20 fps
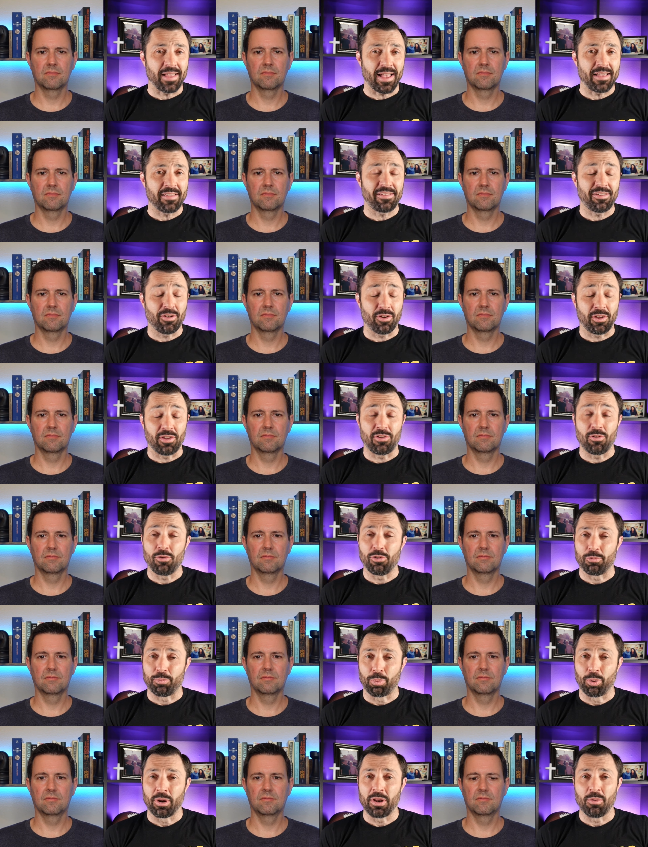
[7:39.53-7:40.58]
Speaker 1: last year because he
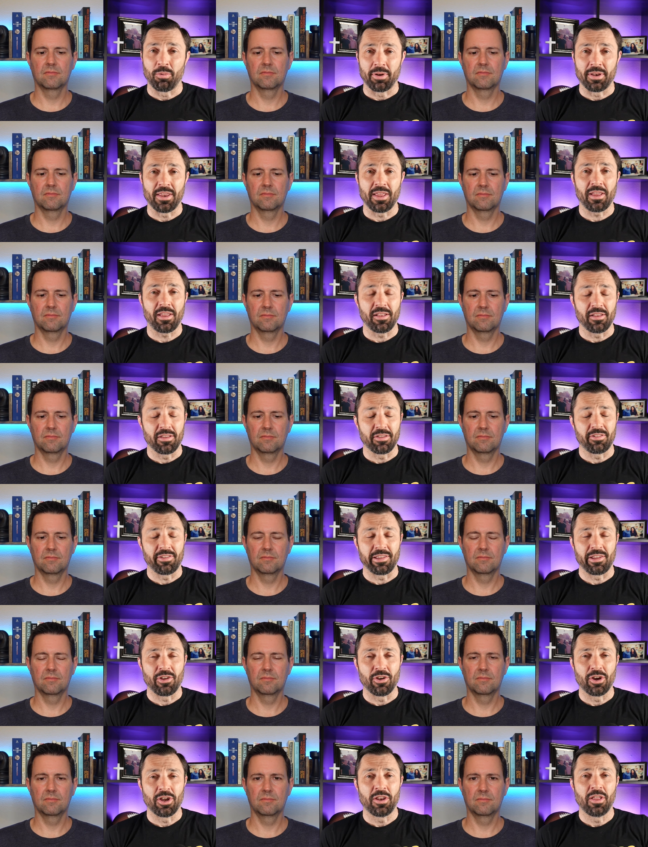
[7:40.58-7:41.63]
was pretty
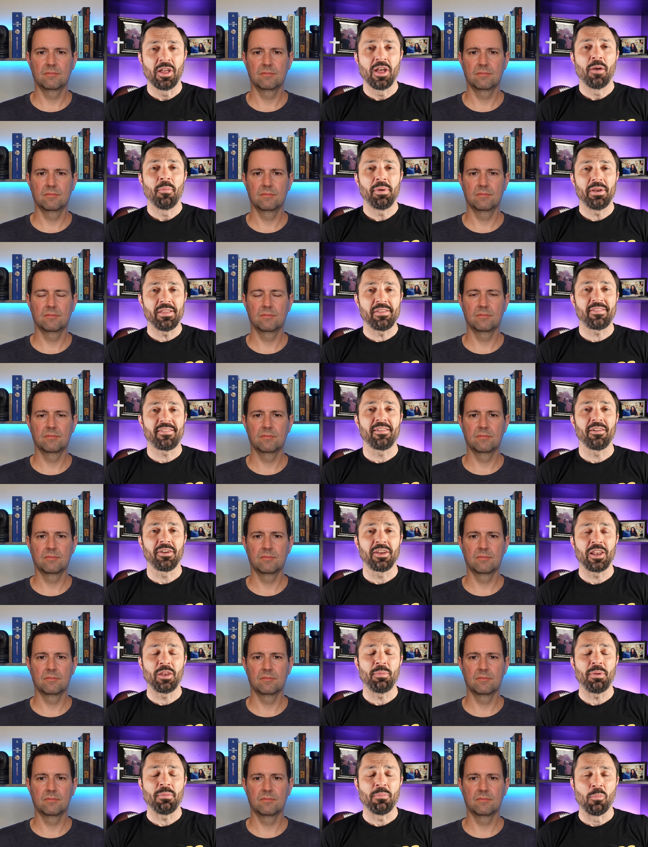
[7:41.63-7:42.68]
ridiculously good, but he's still
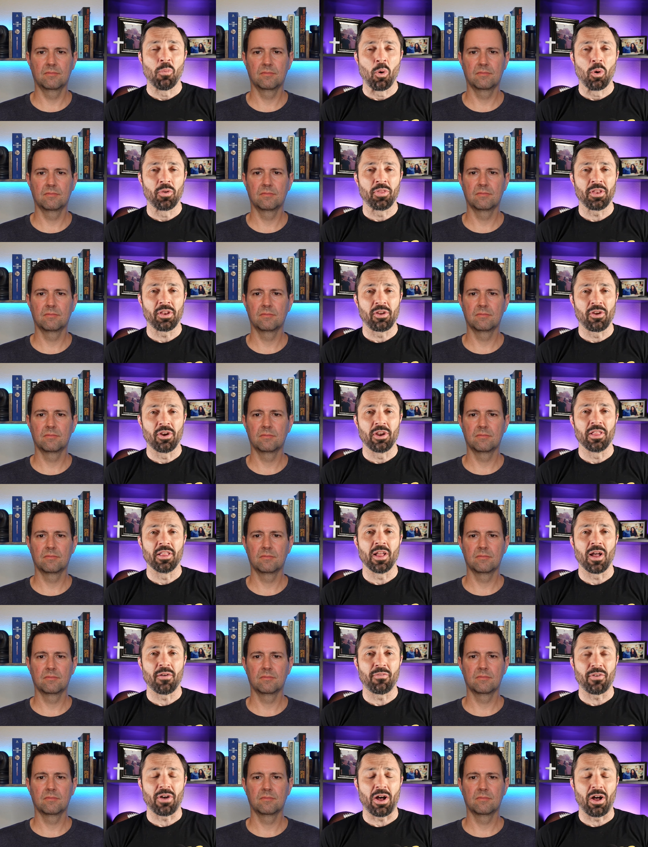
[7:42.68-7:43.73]
going to be more than good
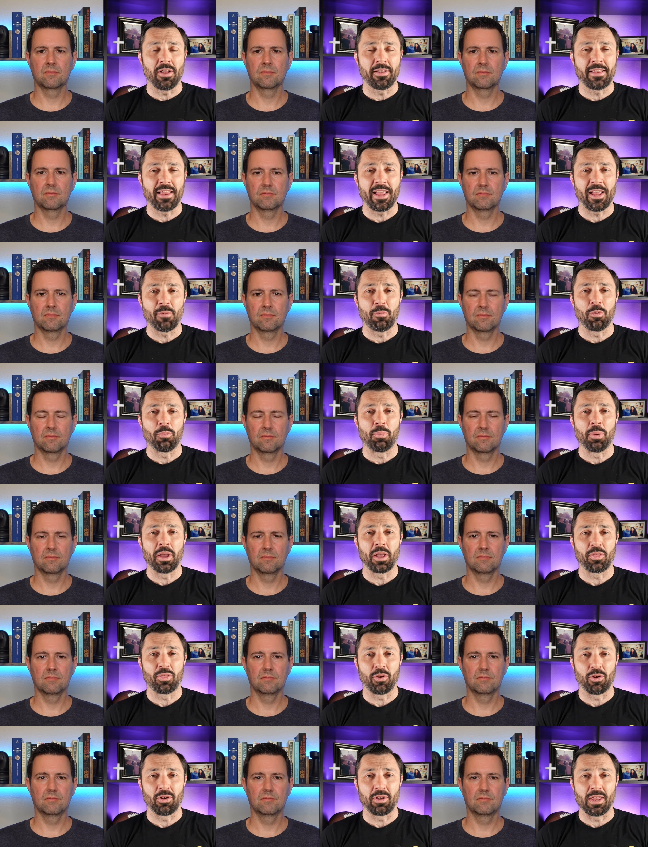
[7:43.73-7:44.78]
enough. I'll take him with
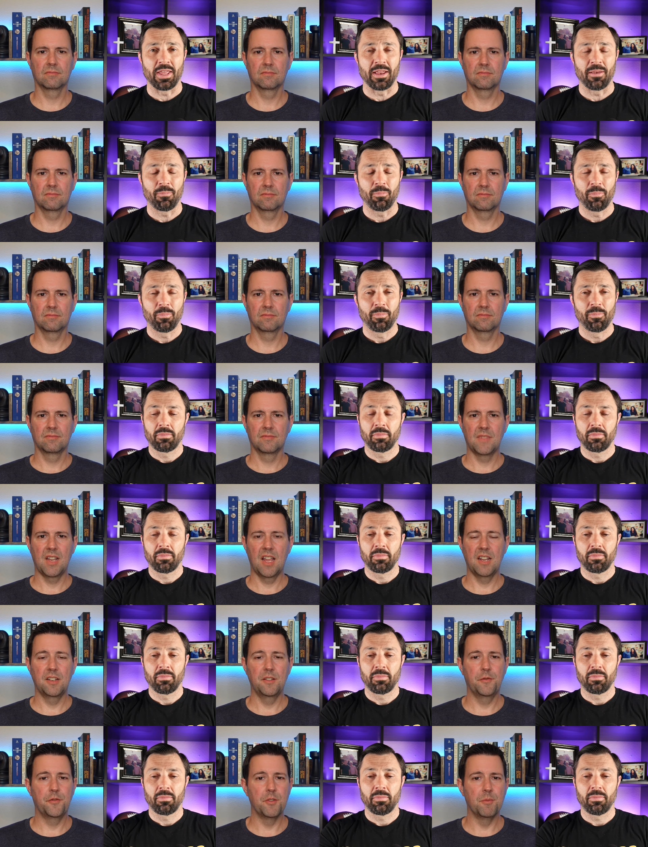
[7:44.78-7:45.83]
pick 13.
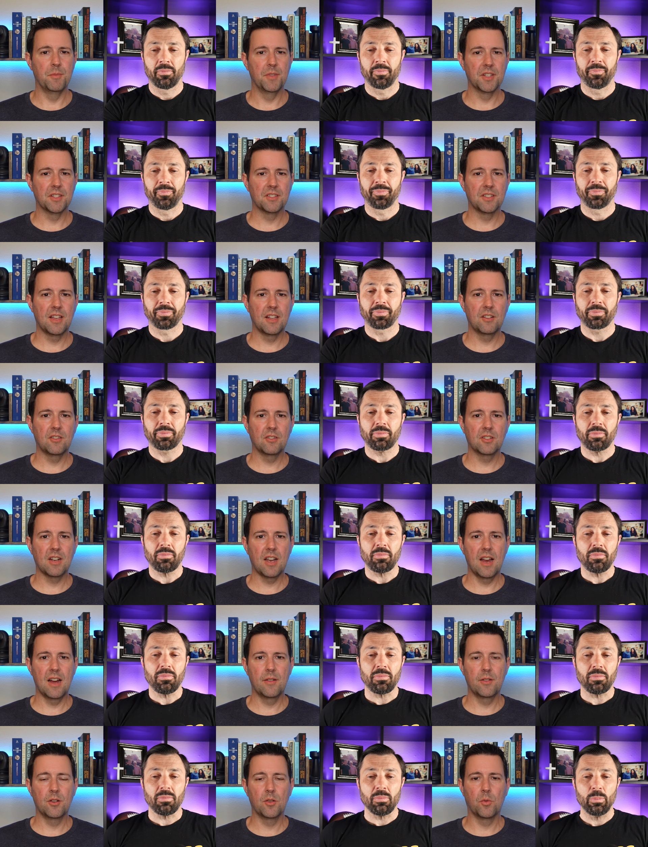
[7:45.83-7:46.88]
Speaker 2: And if you miss out on
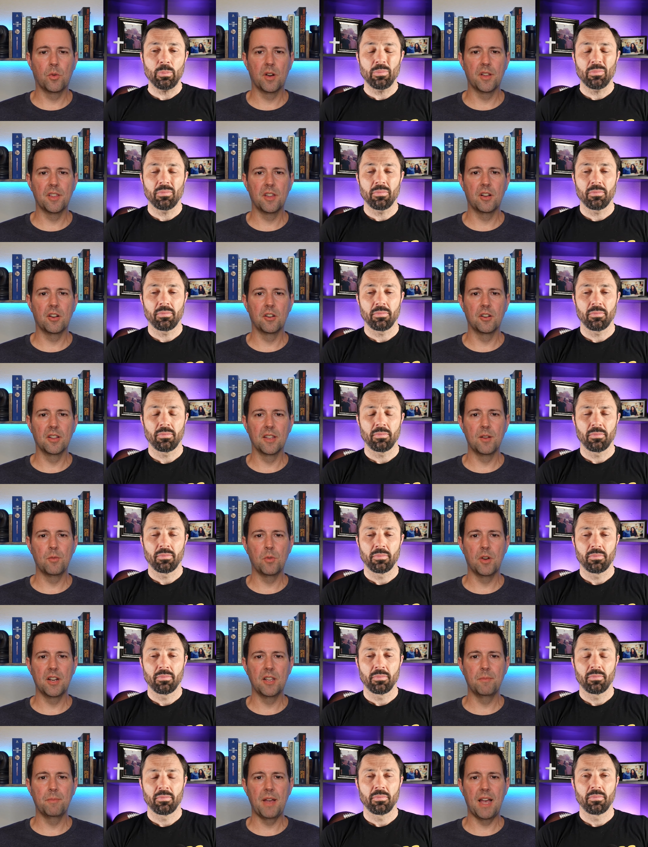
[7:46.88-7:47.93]
Kyren or one of the early
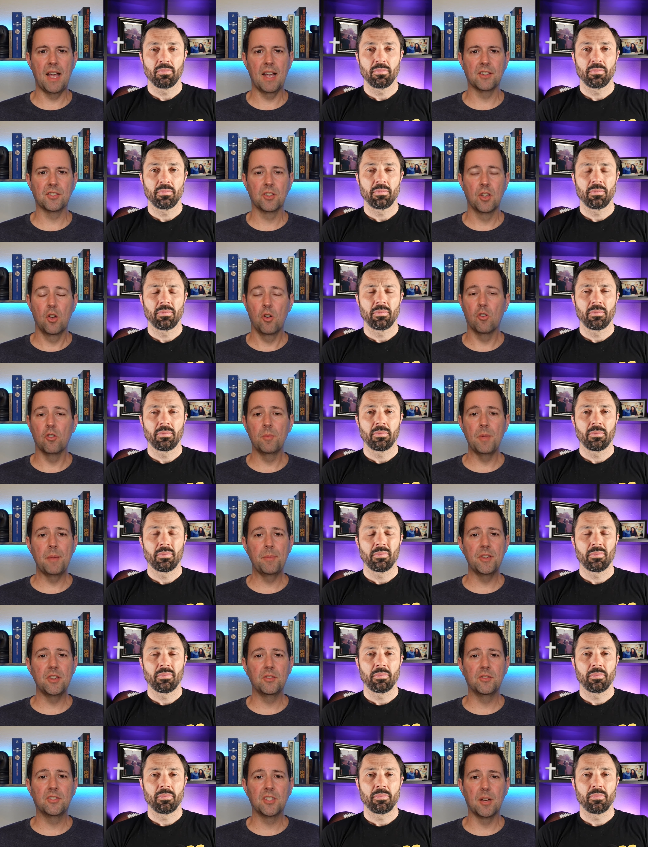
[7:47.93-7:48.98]
running backs, or
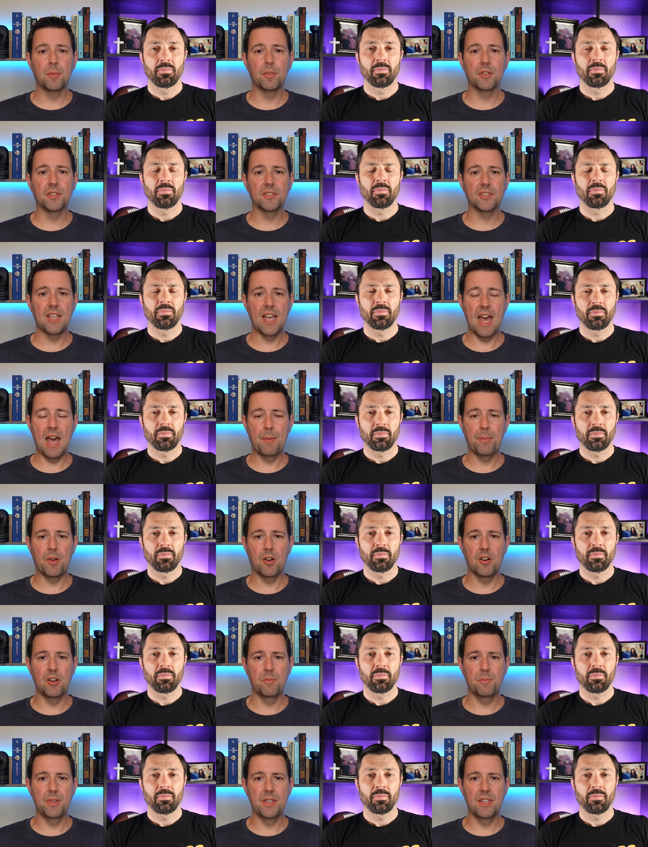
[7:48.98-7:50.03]
maybe you double tap
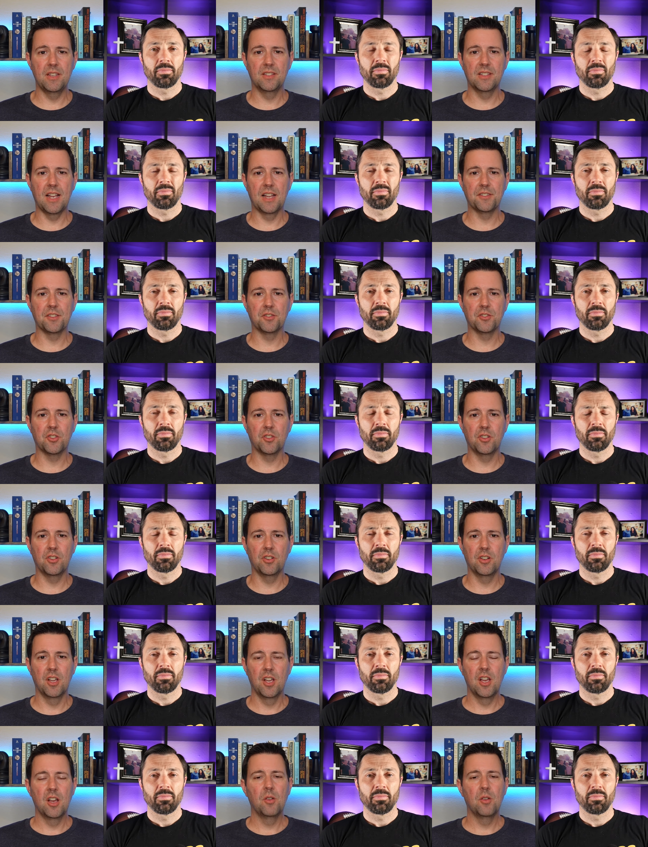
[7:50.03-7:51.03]
RBs at the turn,